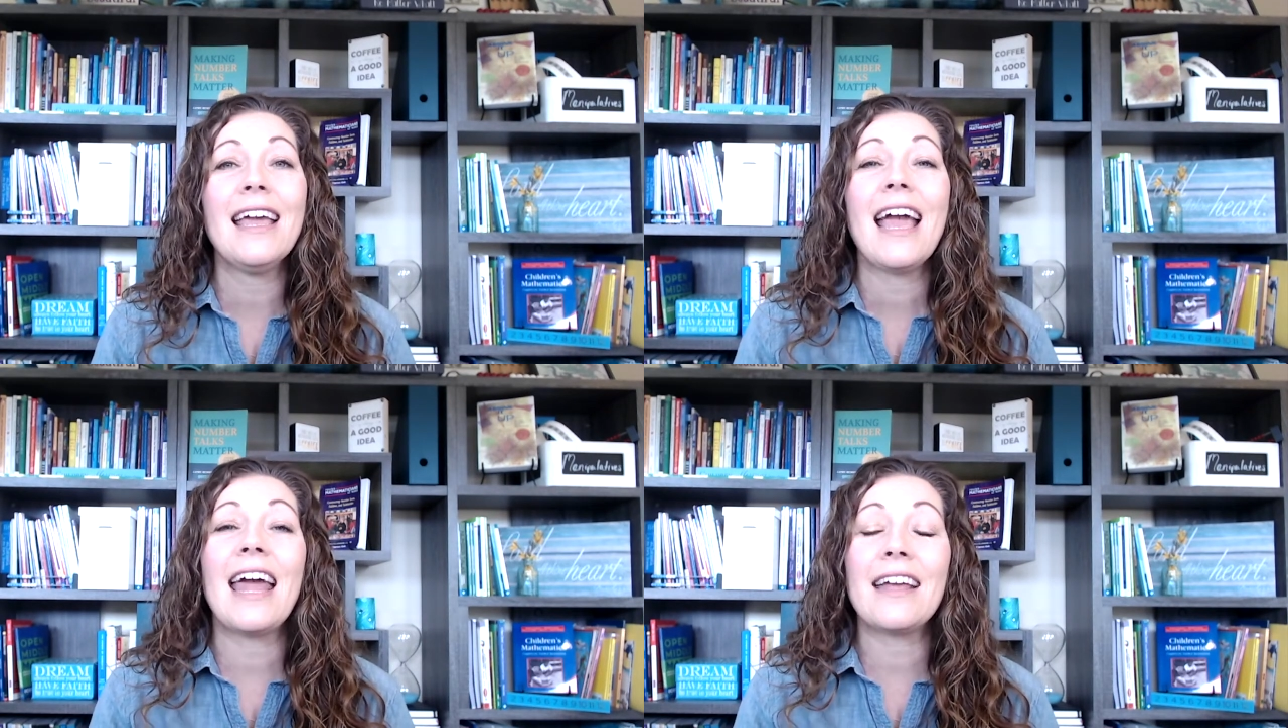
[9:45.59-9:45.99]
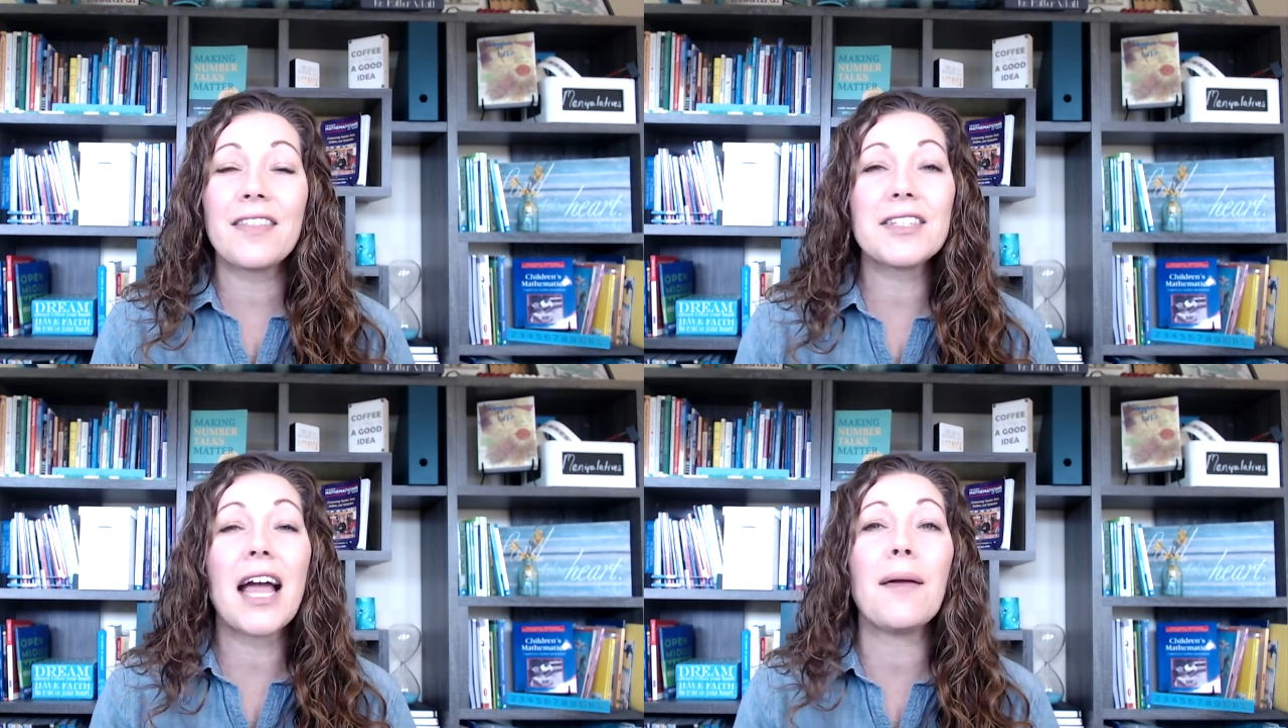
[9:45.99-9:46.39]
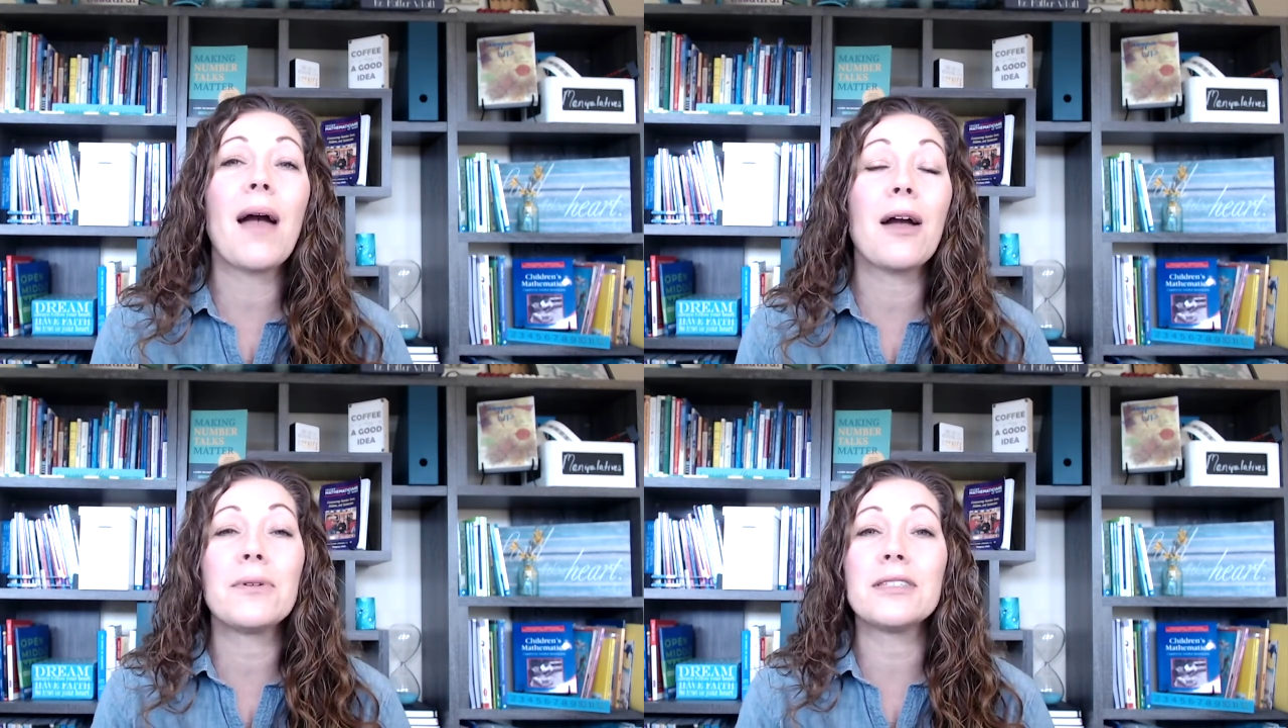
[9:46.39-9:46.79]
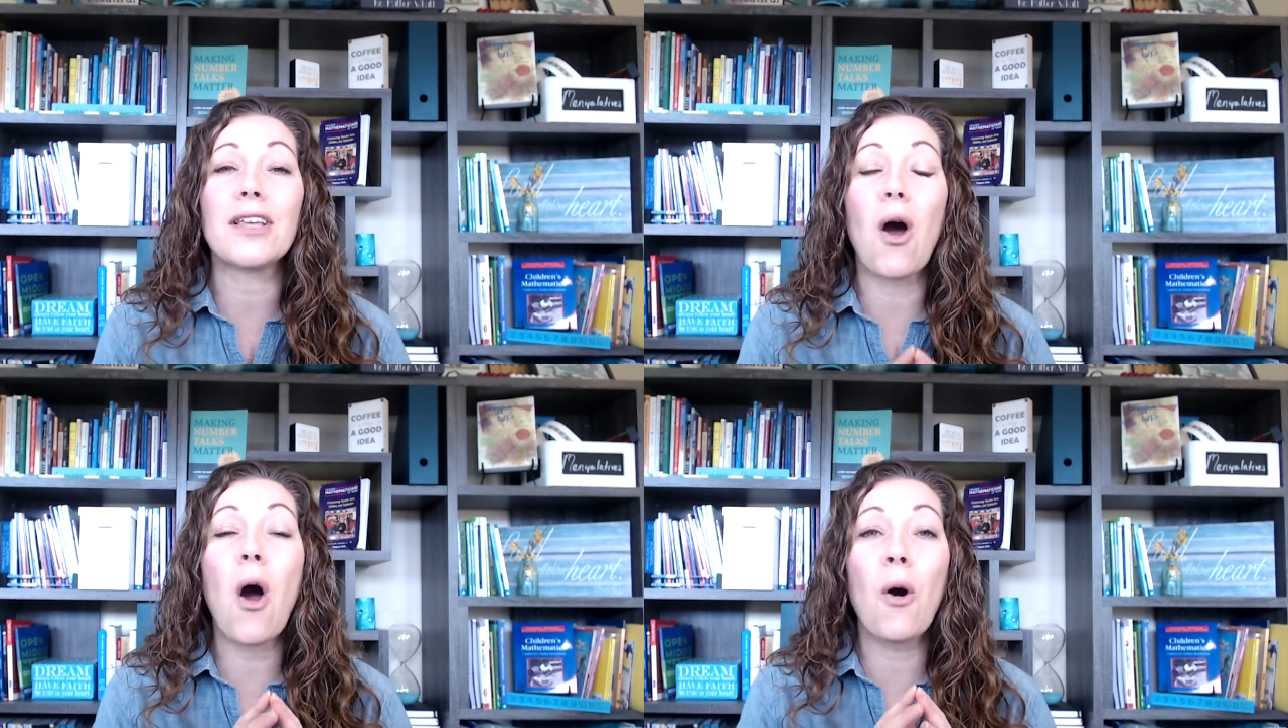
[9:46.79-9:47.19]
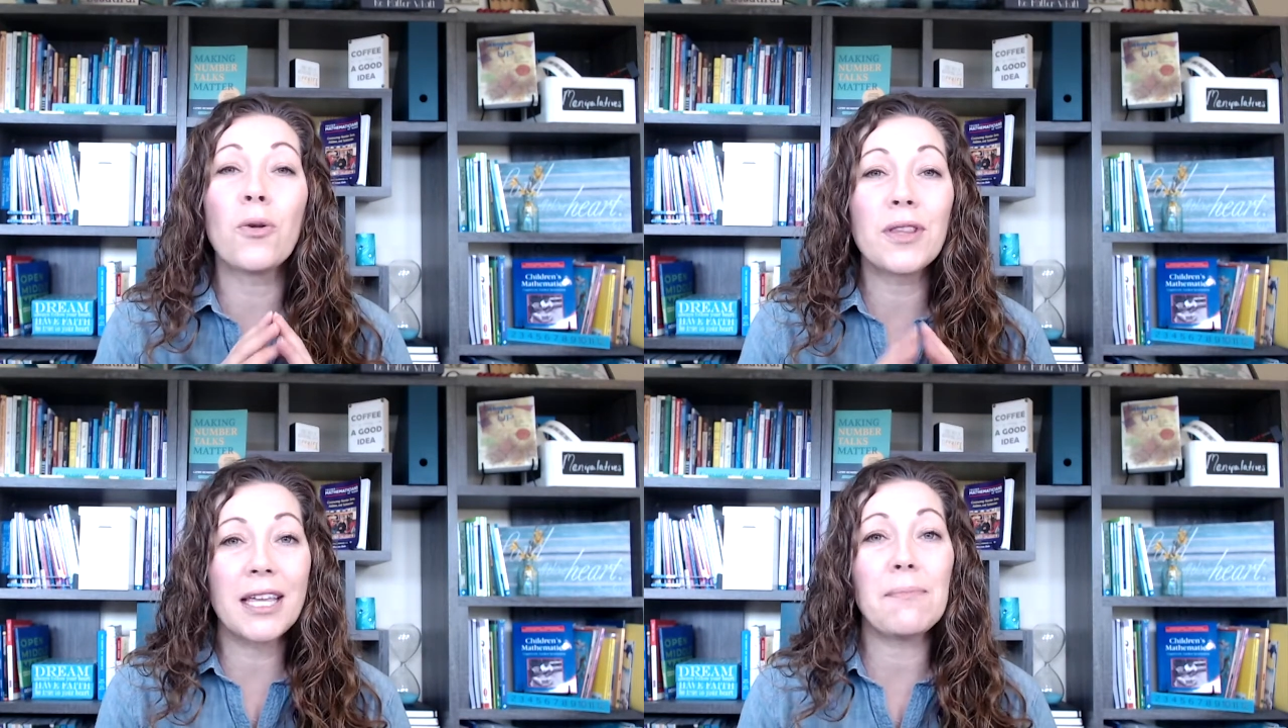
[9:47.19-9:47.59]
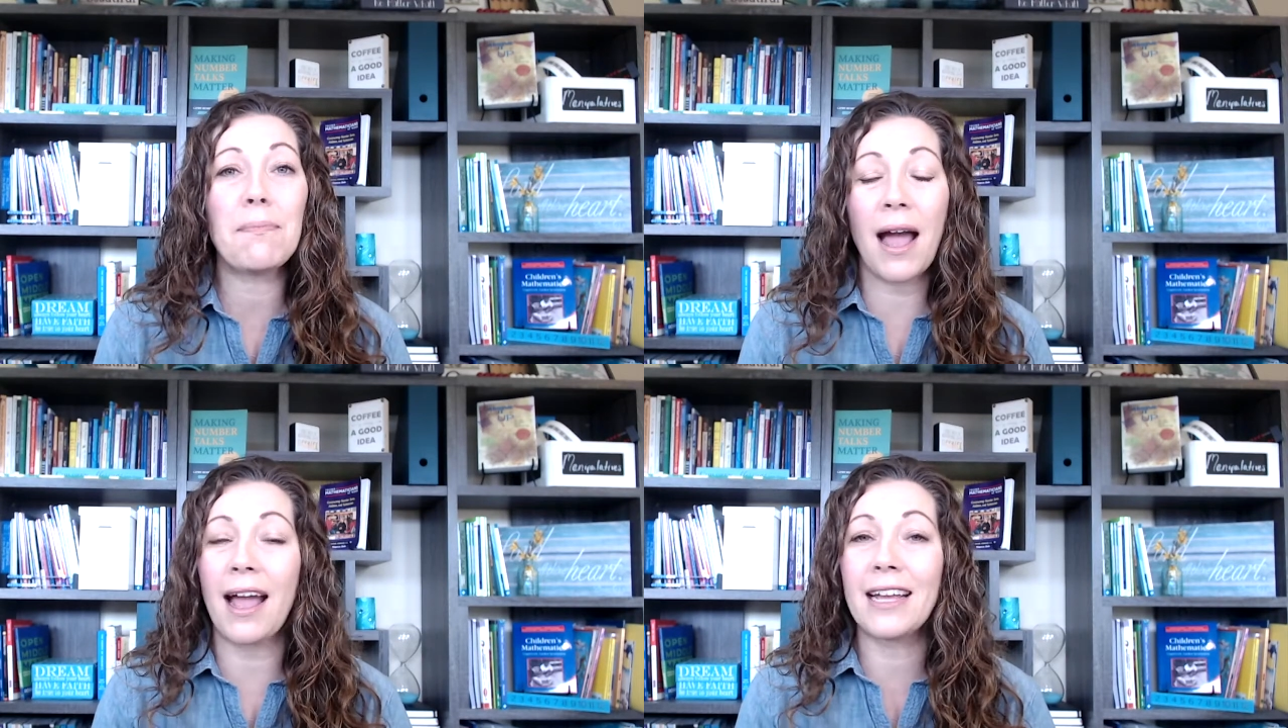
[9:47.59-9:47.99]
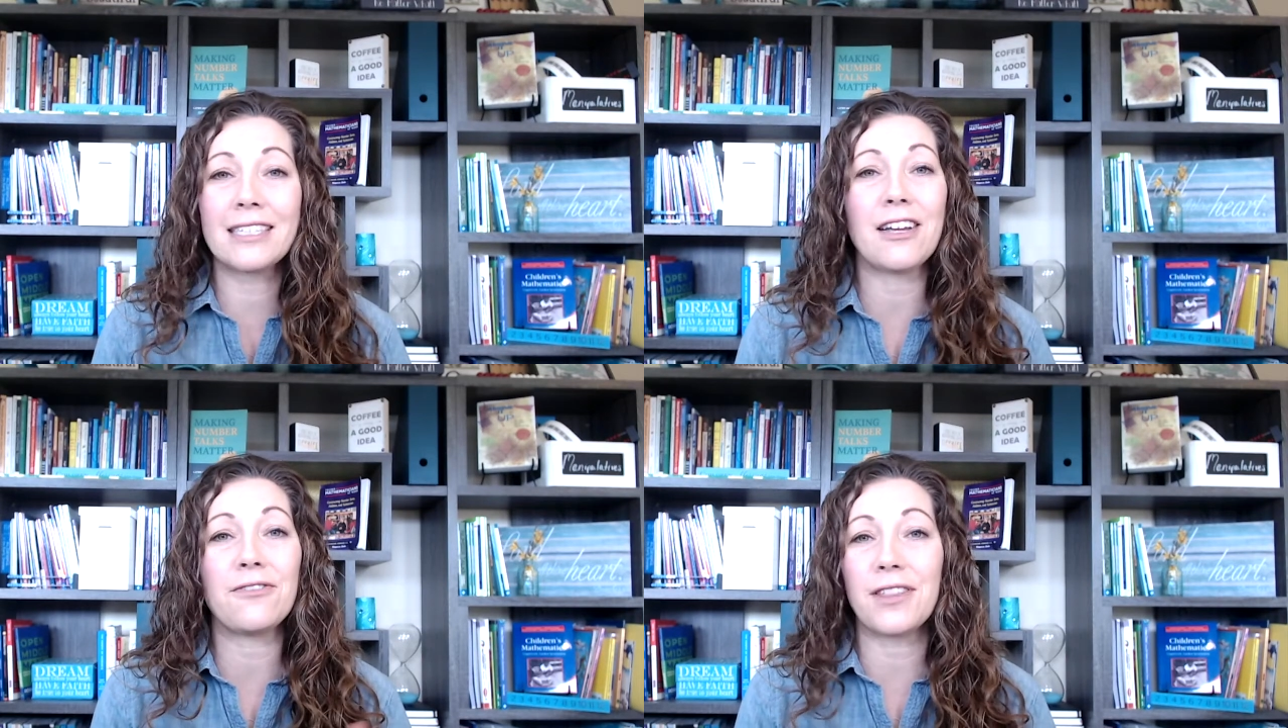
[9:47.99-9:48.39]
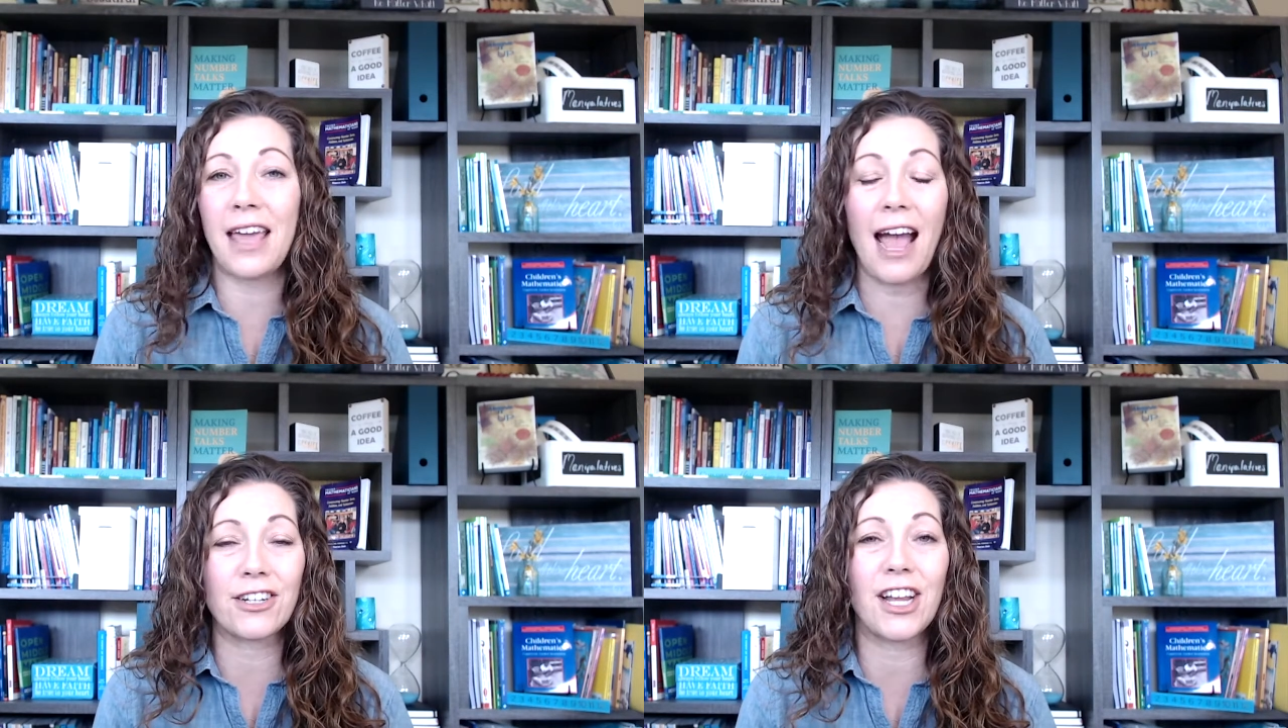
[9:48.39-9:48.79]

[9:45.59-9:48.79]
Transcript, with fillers: And at the time, I was only buying stuff with cash.